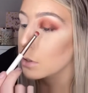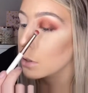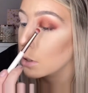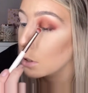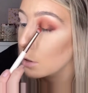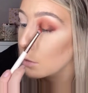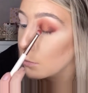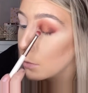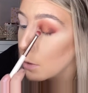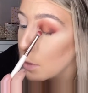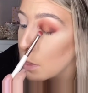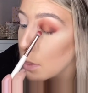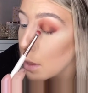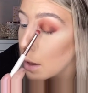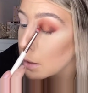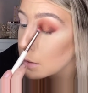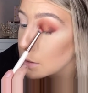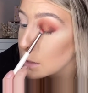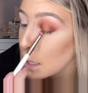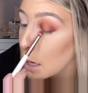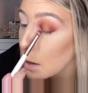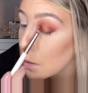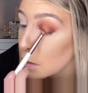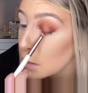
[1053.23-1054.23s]
going to run that
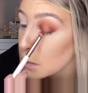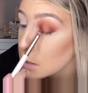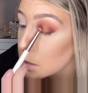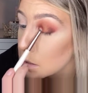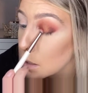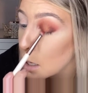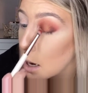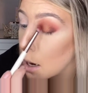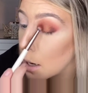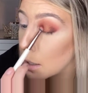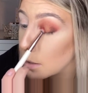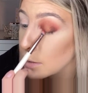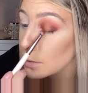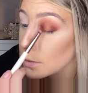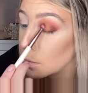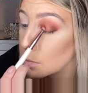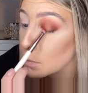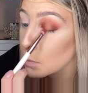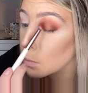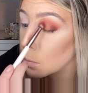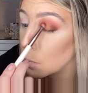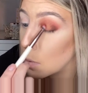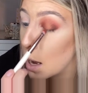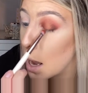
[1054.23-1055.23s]
down the sides as
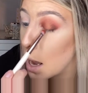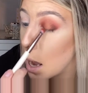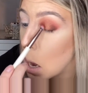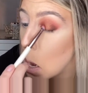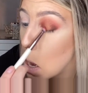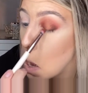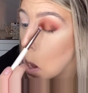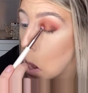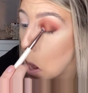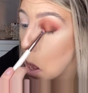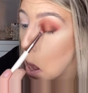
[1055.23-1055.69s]
well.